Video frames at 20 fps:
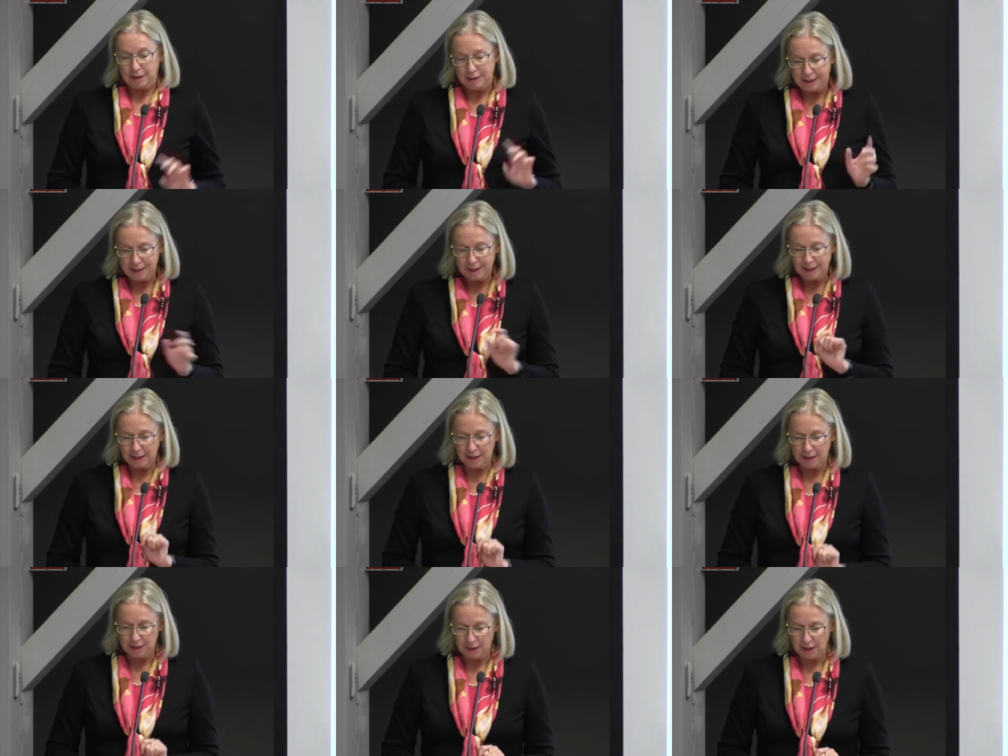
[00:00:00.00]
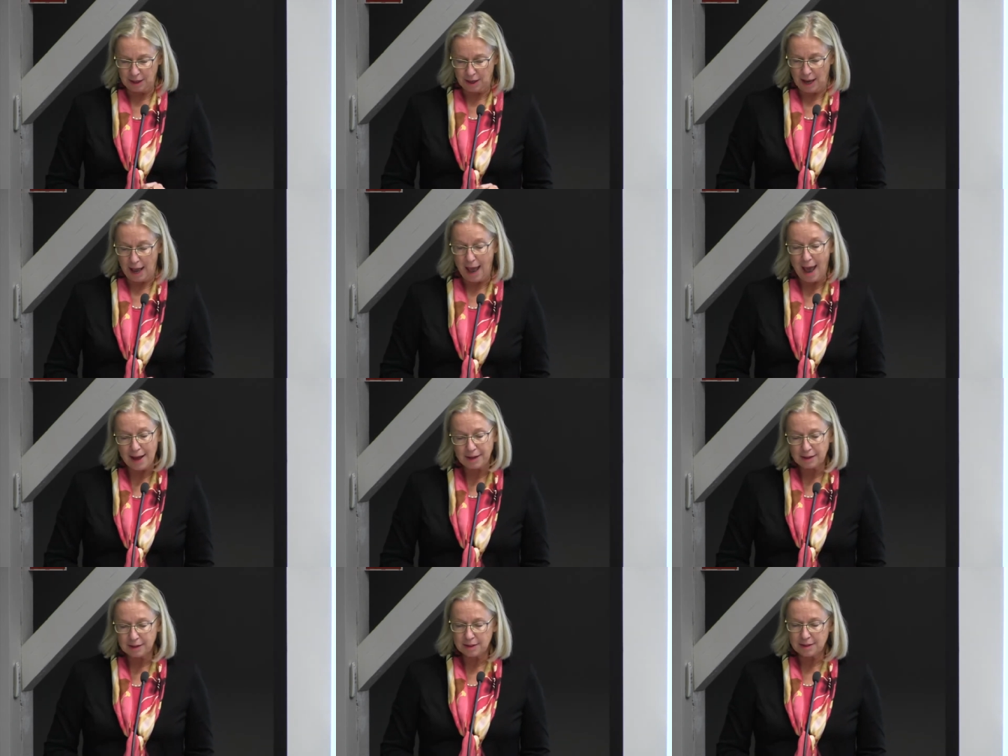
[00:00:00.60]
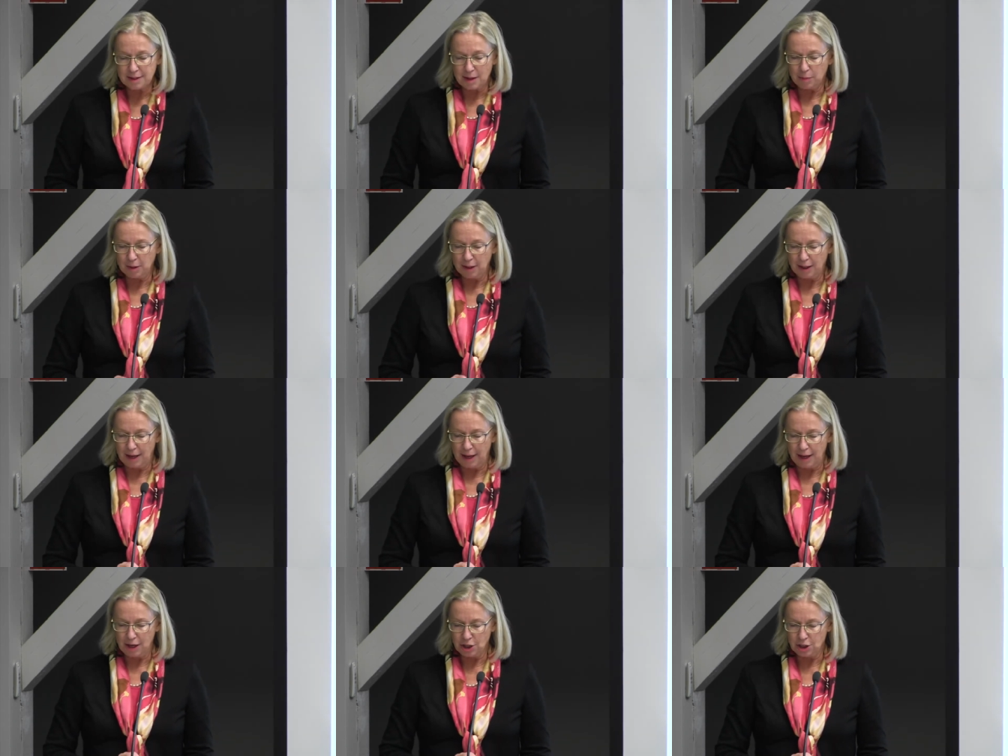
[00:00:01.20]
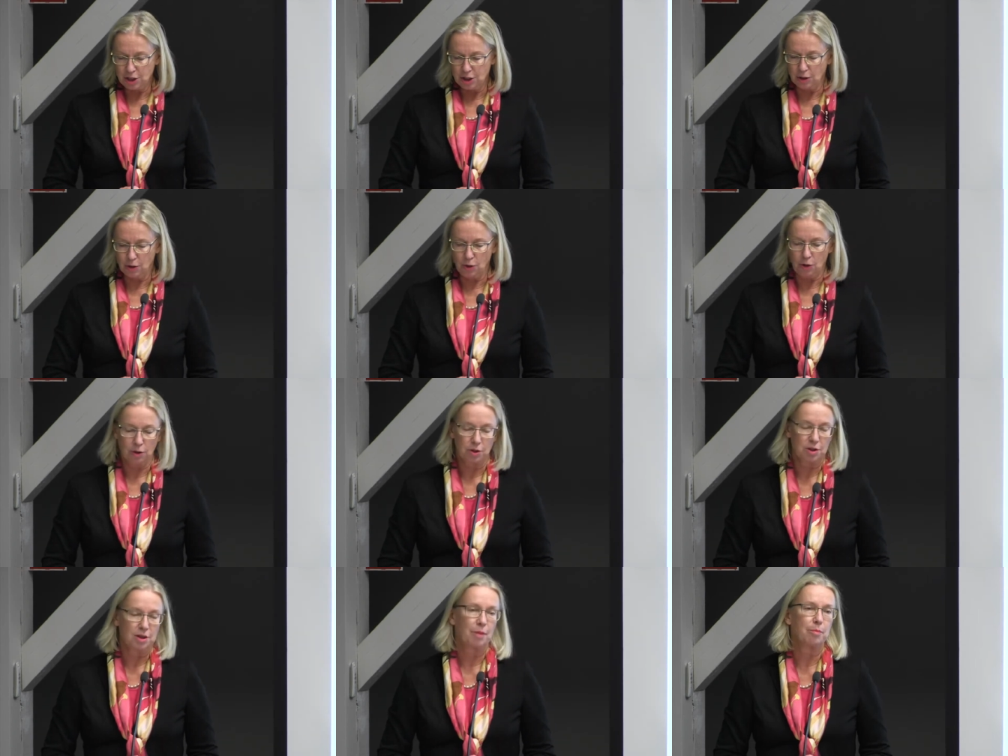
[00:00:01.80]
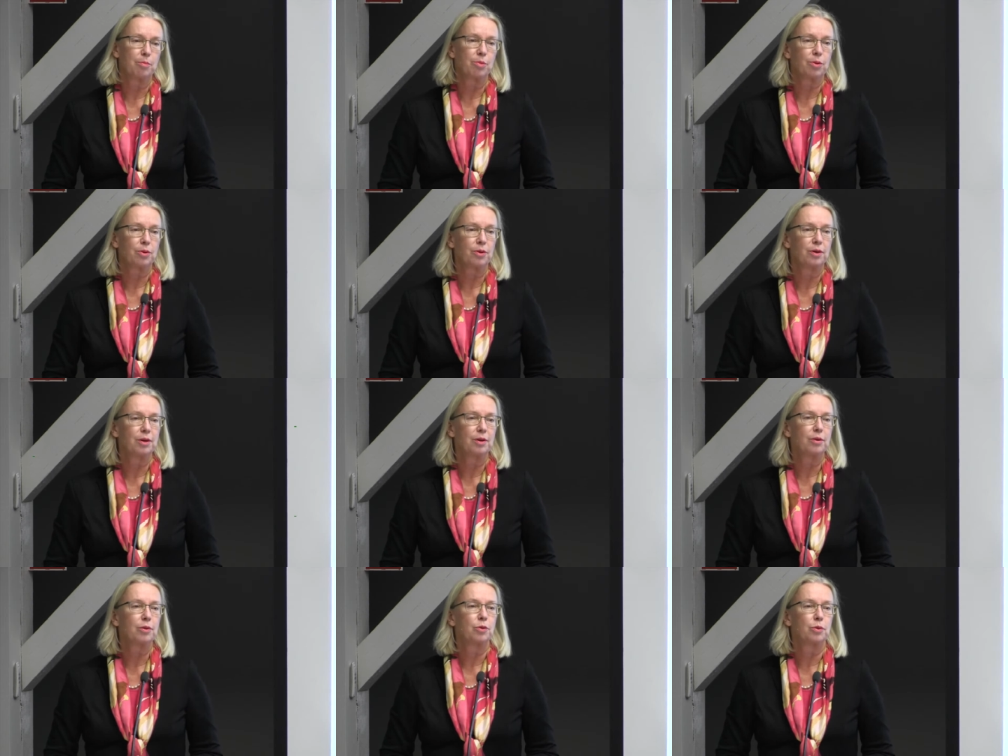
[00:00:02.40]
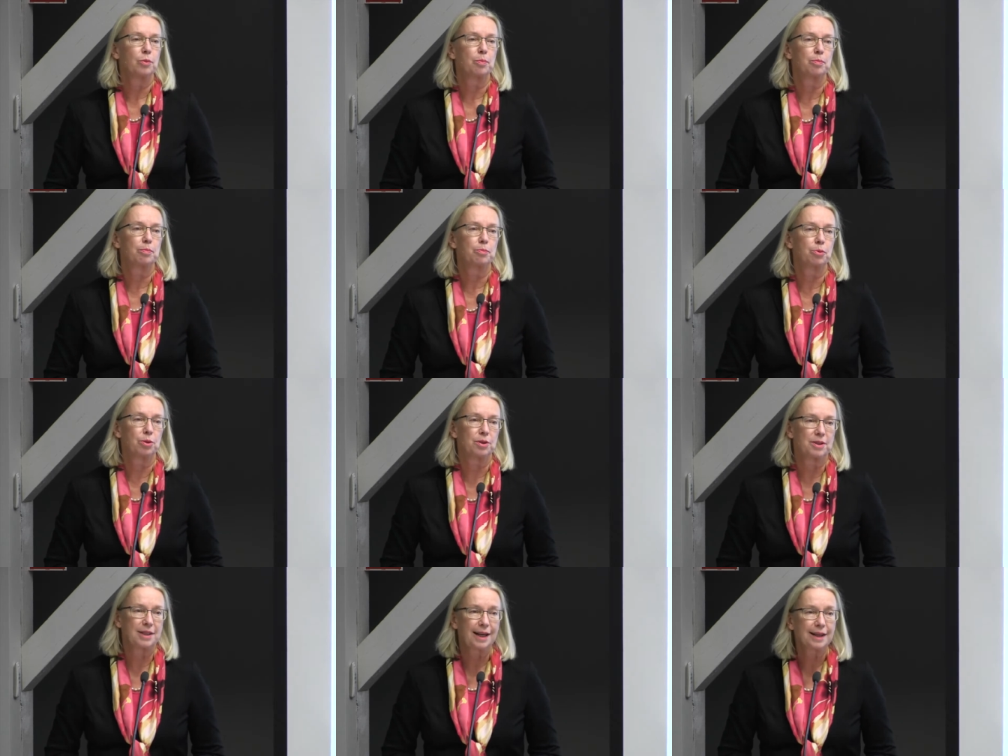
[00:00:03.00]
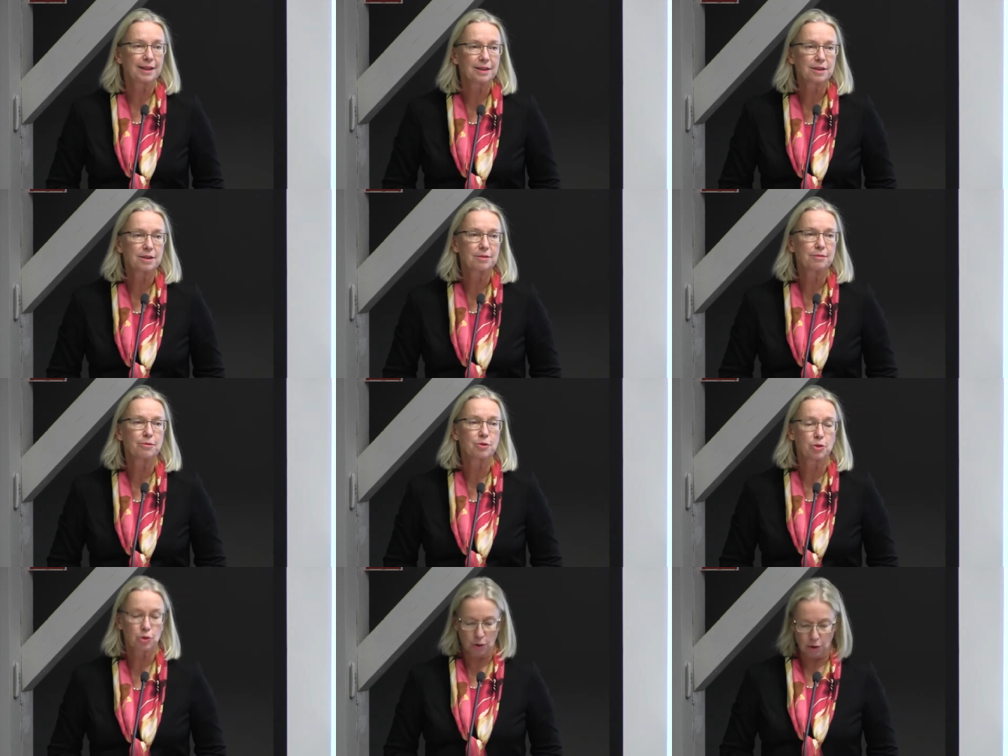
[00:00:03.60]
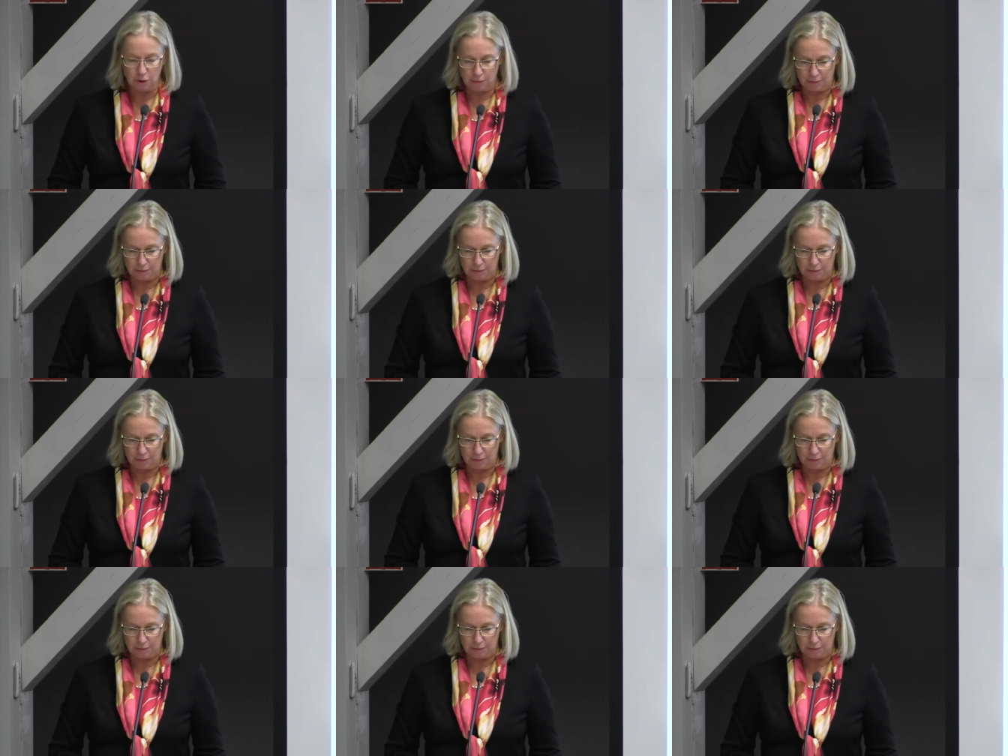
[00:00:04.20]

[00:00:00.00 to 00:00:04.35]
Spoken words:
deed and its application in contemporary reproductive